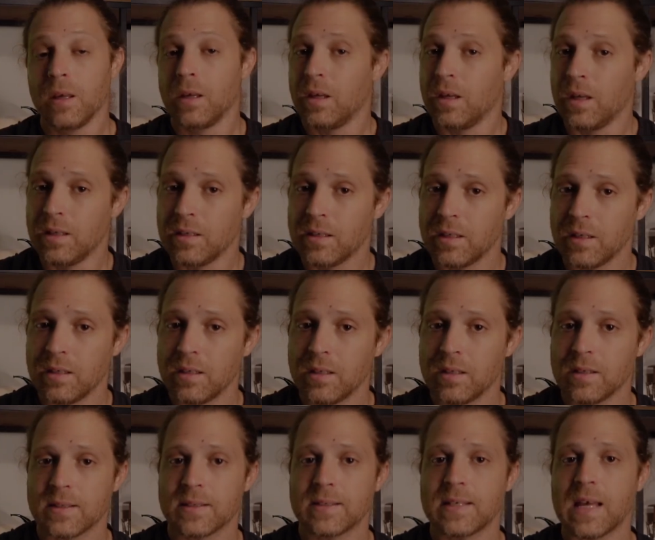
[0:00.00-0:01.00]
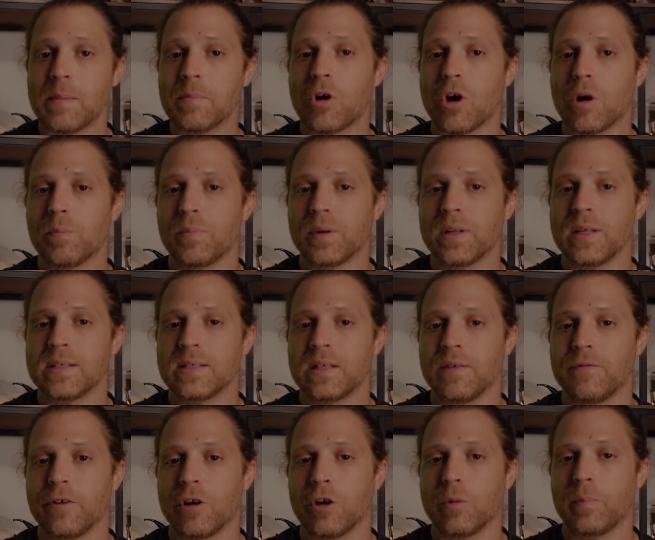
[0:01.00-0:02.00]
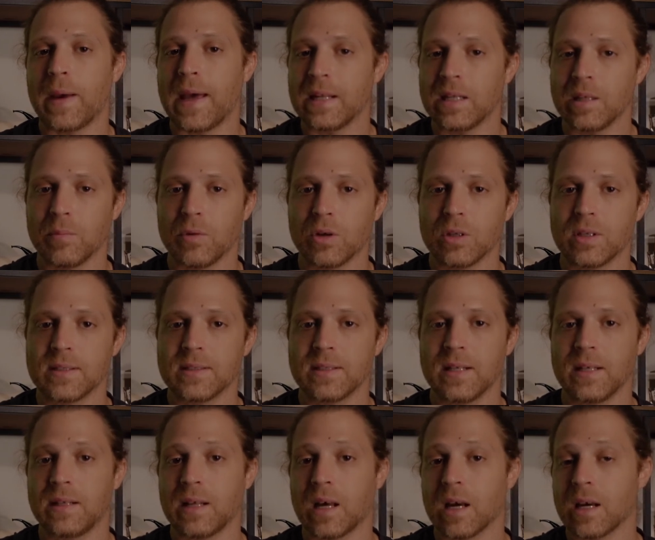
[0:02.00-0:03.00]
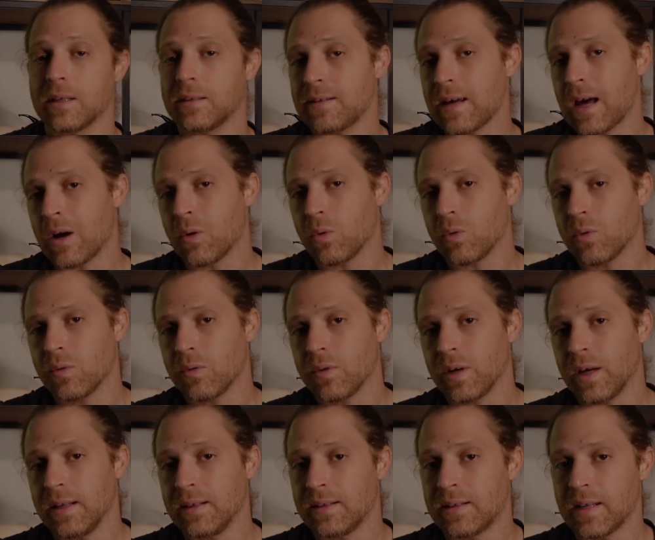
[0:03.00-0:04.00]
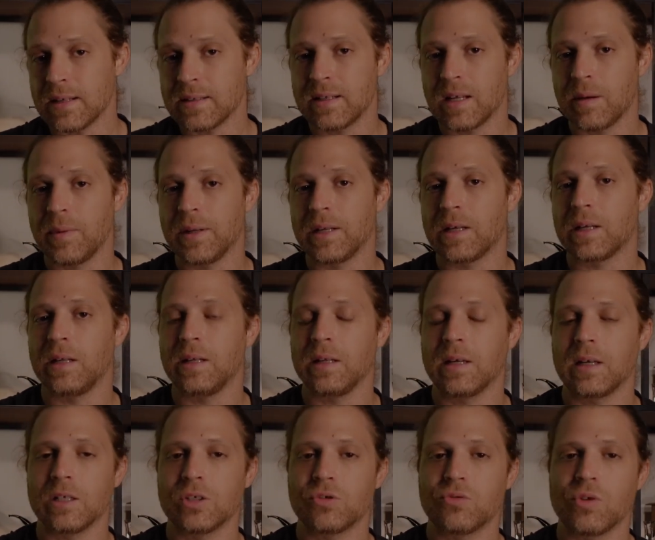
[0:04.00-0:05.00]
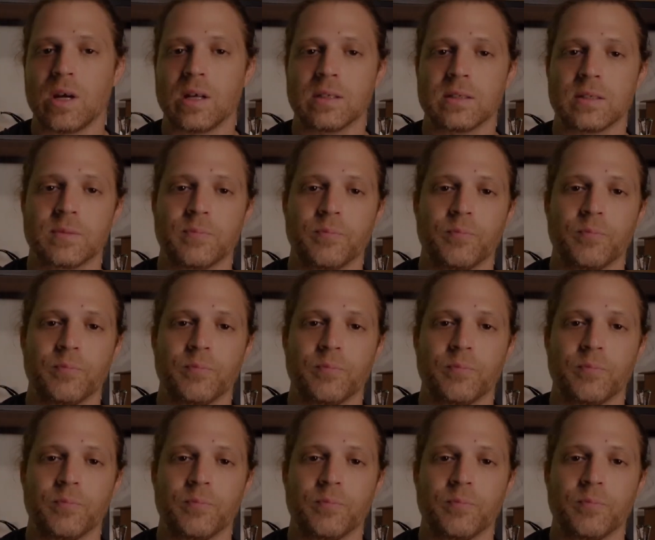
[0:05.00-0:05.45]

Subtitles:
Indeed, some companies develop antibodies that target tau and test them in clinical trials.